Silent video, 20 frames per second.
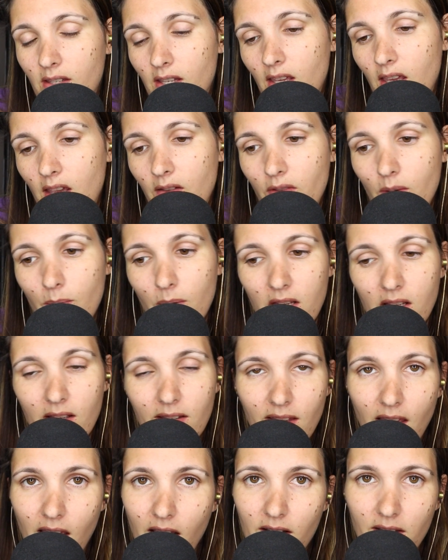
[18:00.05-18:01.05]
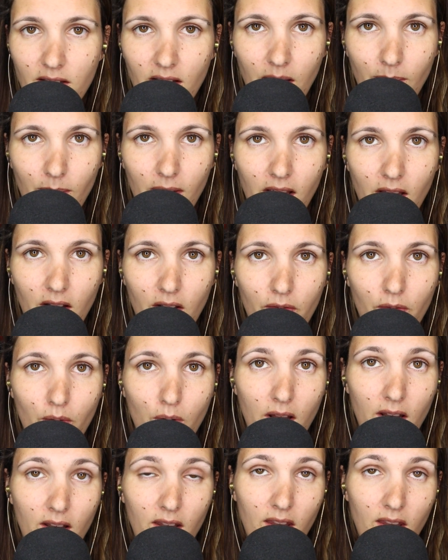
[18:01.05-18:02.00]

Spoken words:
He gave them an exact timeline of what